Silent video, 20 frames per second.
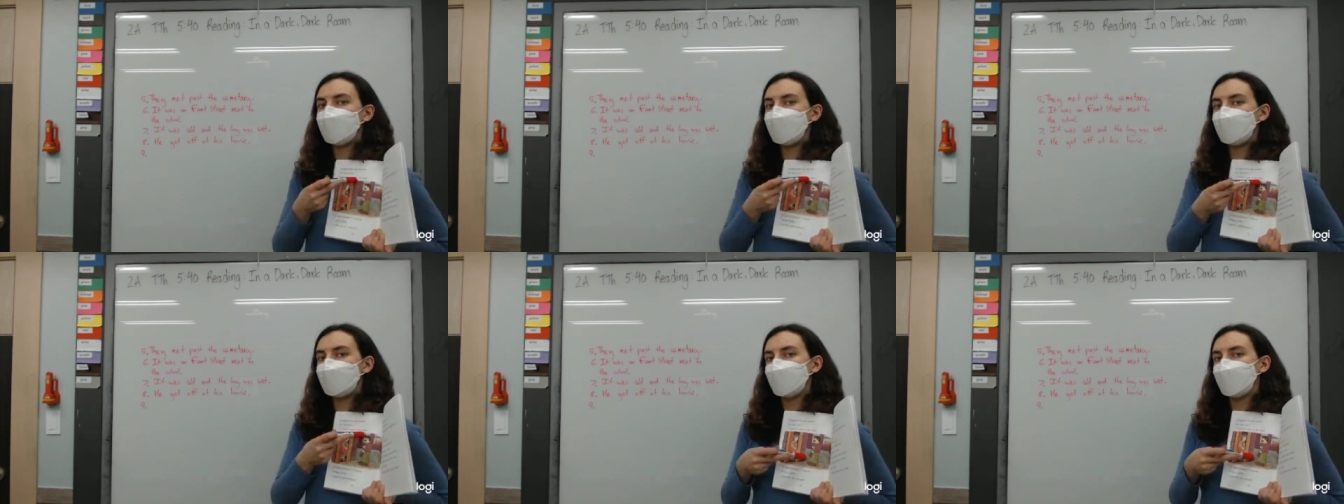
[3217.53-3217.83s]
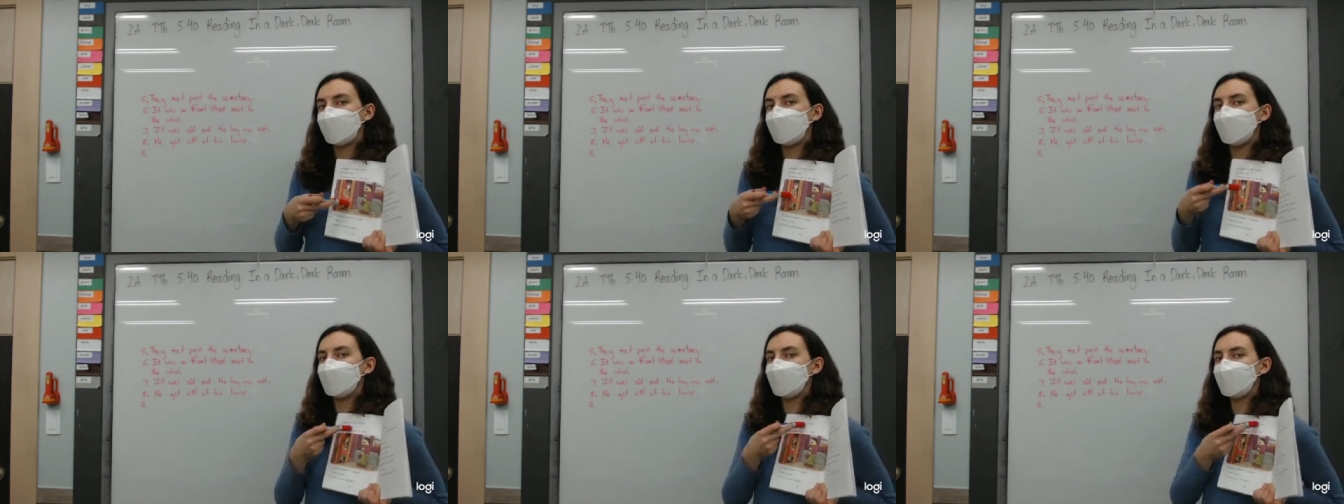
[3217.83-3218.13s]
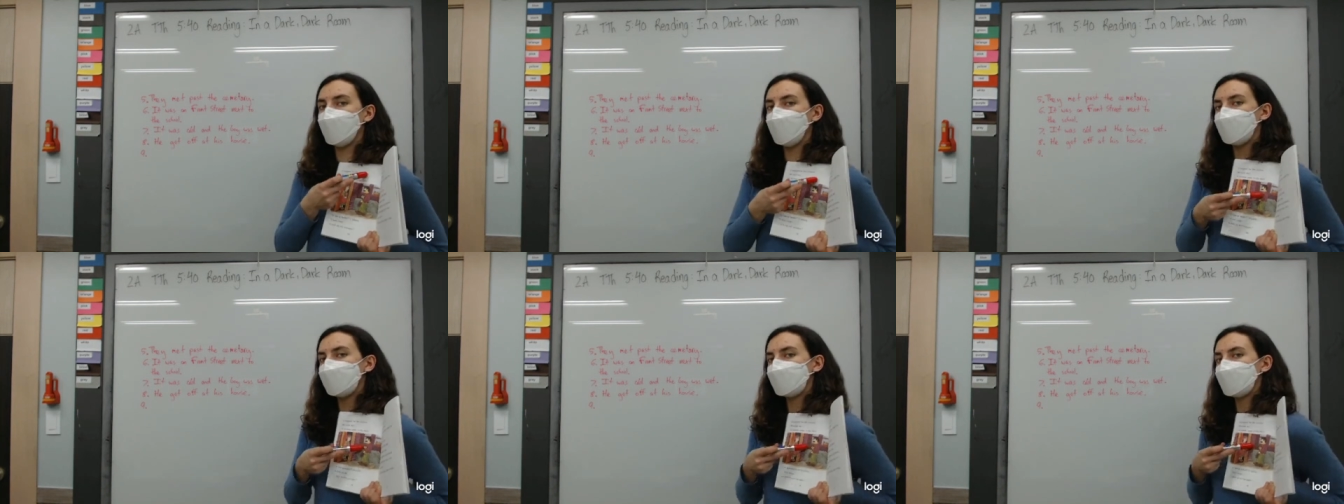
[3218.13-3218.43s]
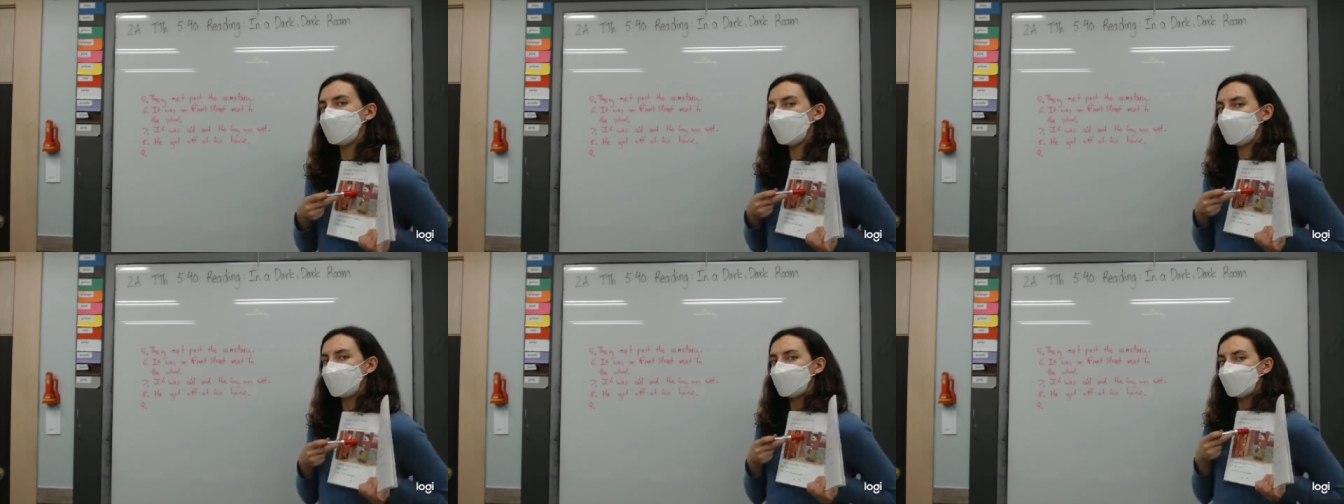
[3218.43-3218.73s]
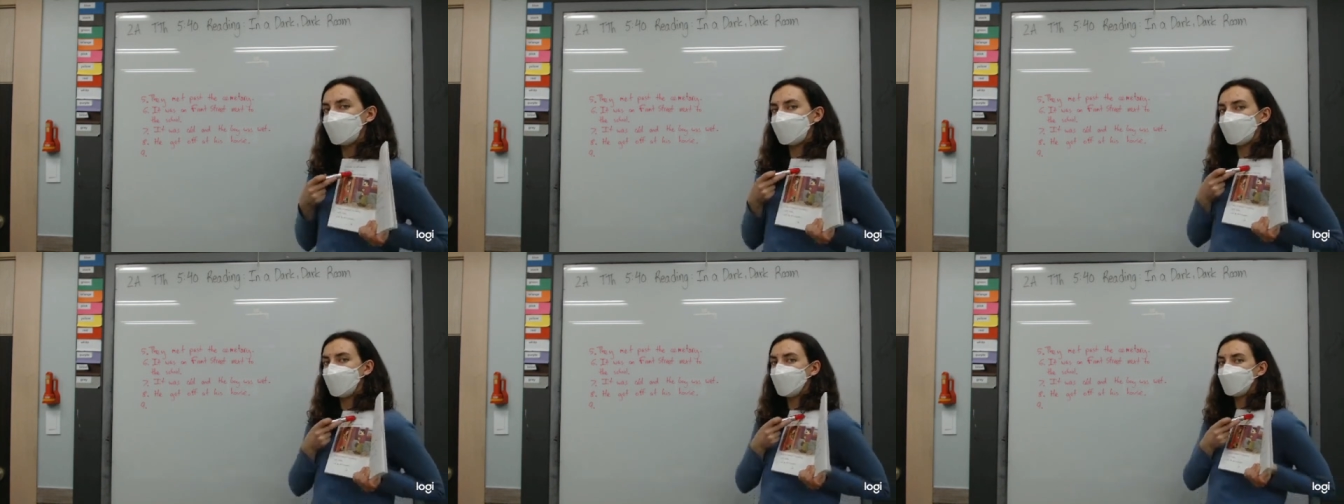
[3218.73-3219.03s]
and he wants to
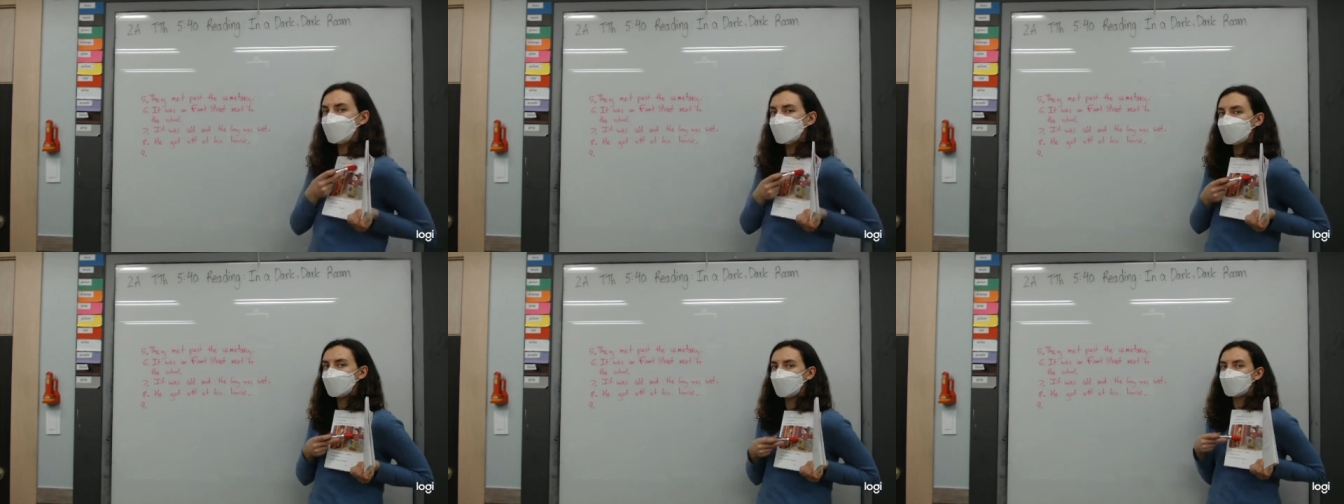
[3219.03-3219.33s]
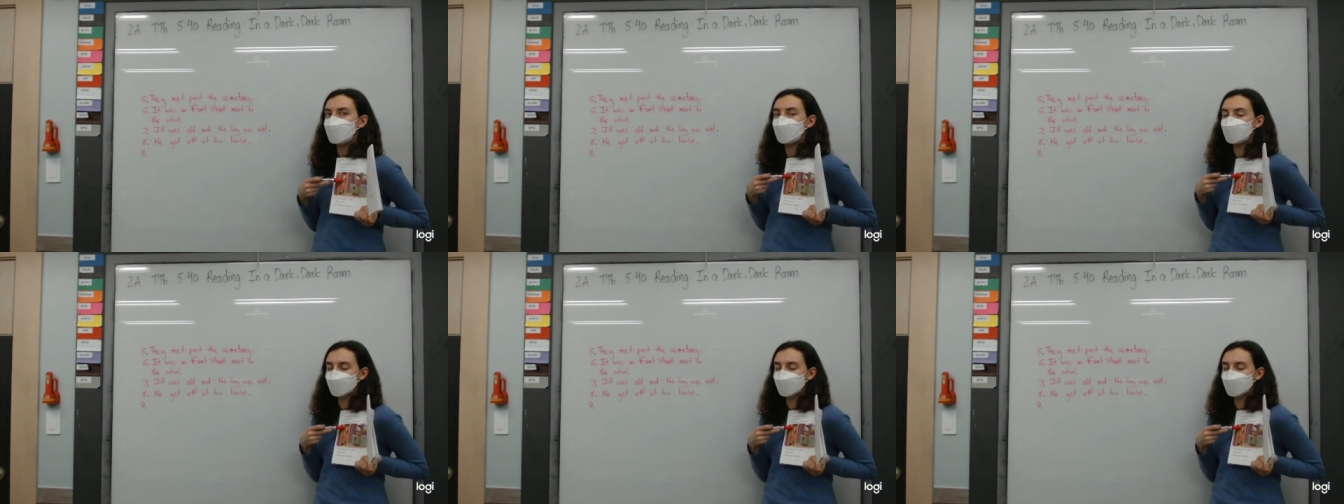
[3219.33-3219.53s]
talk to Jim.